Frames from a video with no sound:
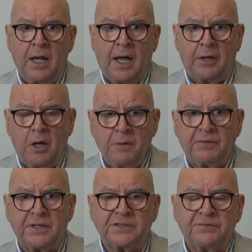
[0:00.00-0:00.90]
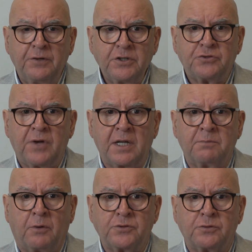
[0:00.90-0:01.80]
and hopefully this first training
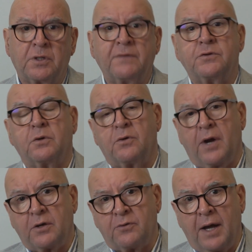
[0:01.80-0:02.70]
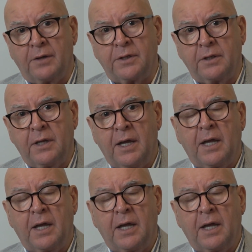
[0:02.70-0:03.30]
module gives you a great grounding